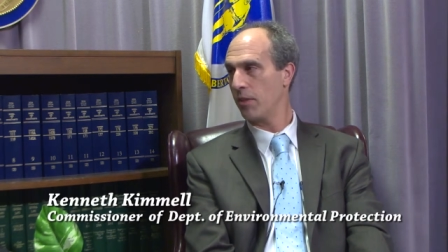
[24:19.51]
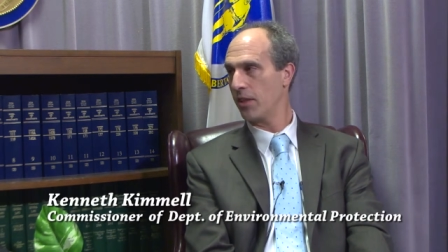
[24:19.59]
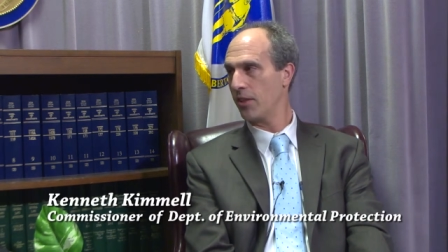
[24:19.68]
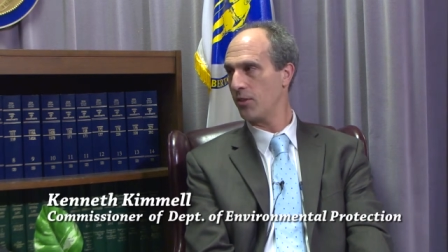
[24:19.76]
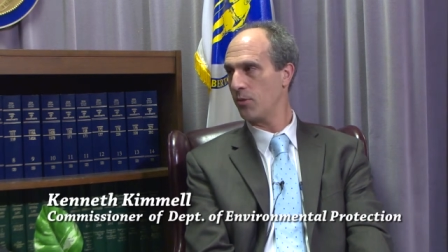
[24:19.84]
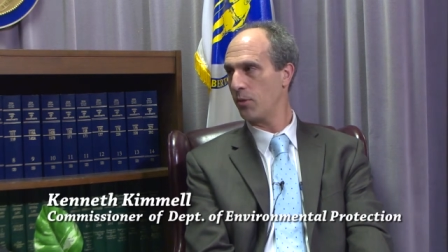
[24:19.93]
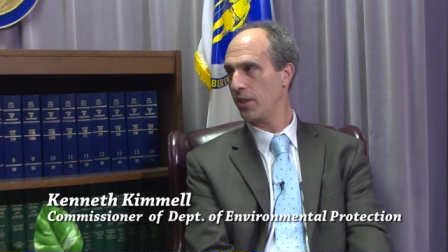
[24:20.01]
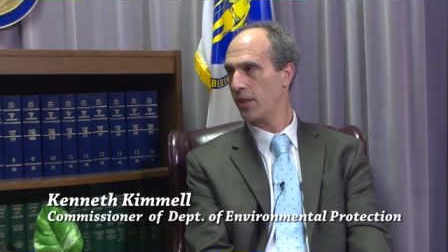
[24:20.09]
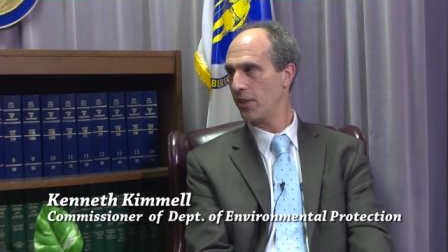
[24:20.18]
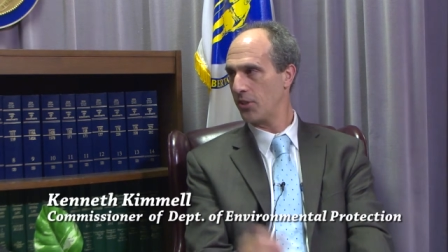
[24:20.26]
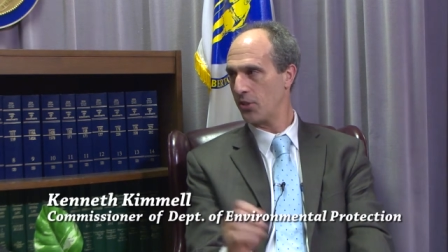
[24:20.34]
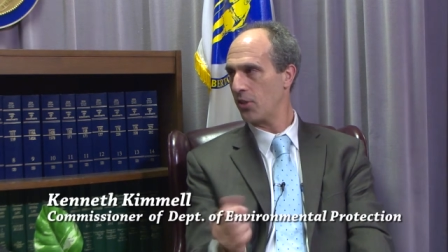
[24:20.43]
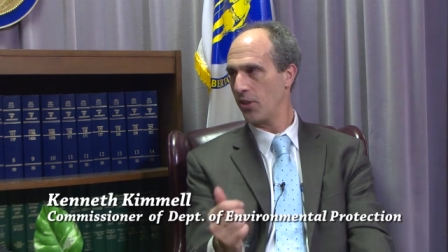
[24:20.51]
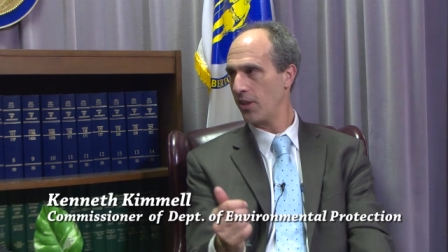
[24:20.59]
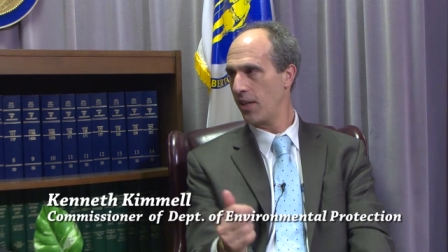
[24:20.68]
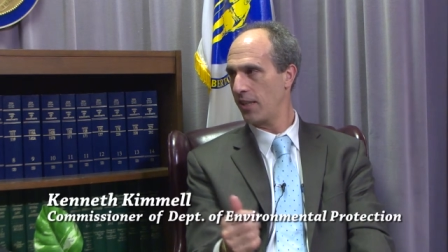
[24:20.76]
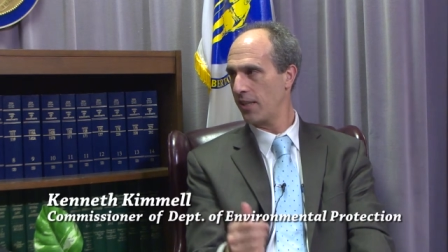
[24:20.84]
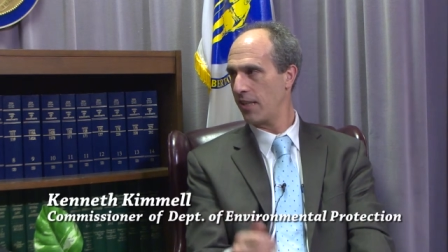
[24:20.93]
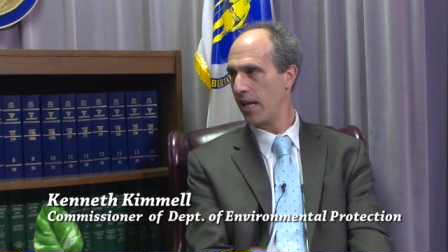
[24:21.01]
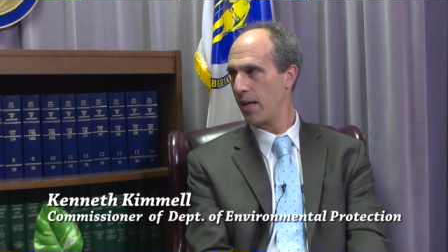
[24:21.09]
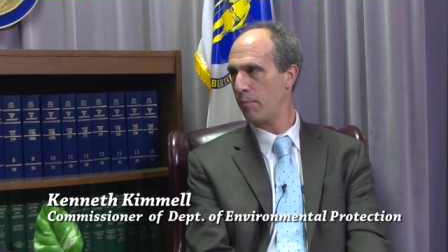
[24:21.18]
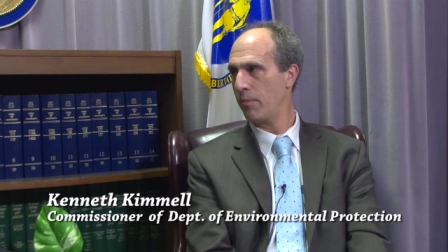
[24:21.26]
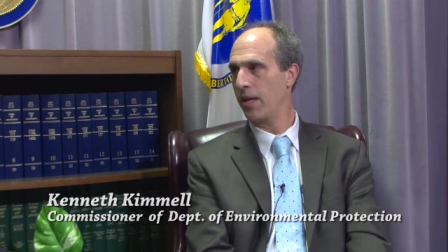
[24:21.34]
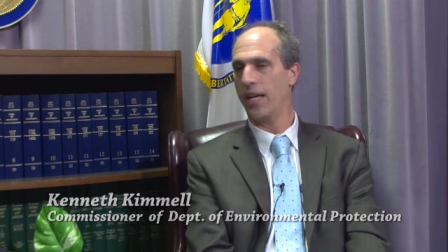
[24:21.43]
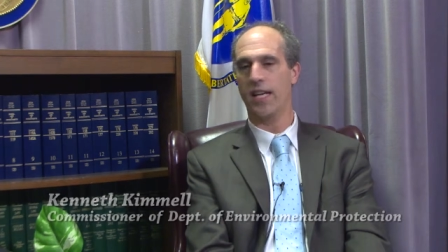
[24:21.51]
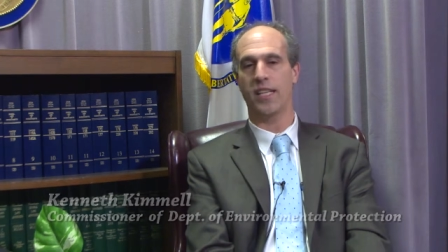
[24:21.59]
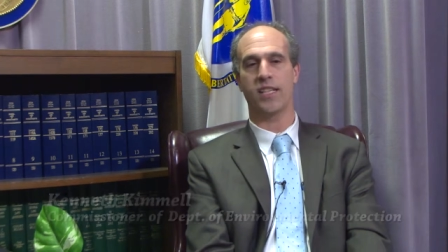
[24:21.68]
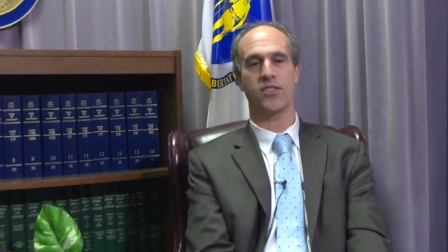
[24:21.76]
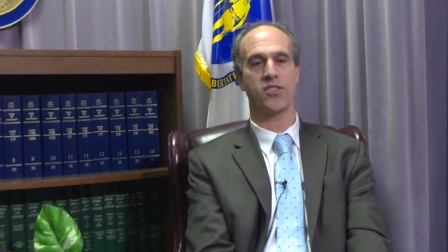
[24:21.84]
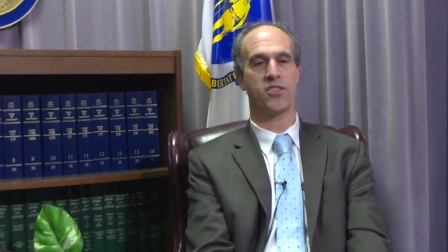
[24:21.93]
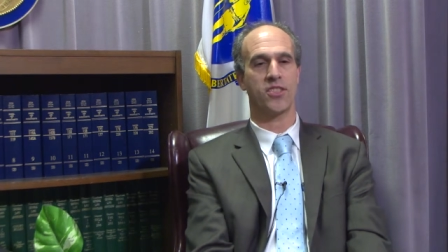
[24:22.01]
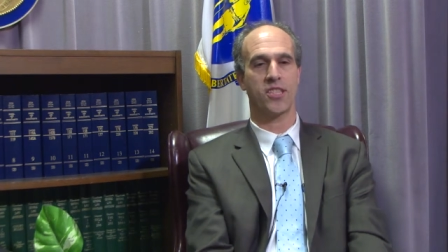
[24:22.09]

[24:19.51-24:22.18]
because we turn on the tap and it's